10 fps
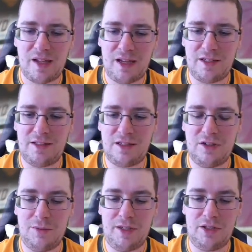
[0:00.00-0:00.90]
It is
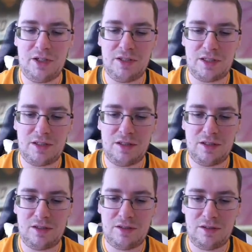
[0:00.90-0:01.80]
going to be a Giants
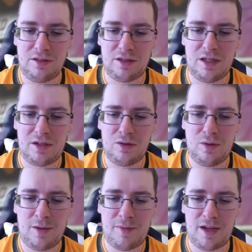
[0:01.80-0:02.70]
card. Okay, cool.
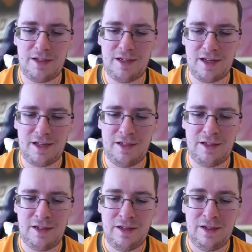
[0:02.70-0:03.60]
Yep. And yet again,
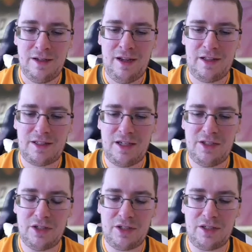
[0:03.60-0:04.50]
it's a
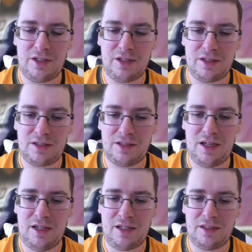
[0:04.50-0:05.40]
giant
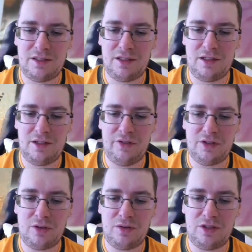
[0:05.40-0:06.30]
standing inside of
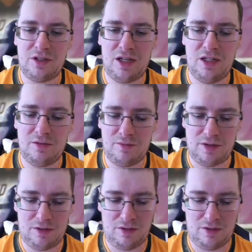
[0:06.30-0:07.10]
his own stadium.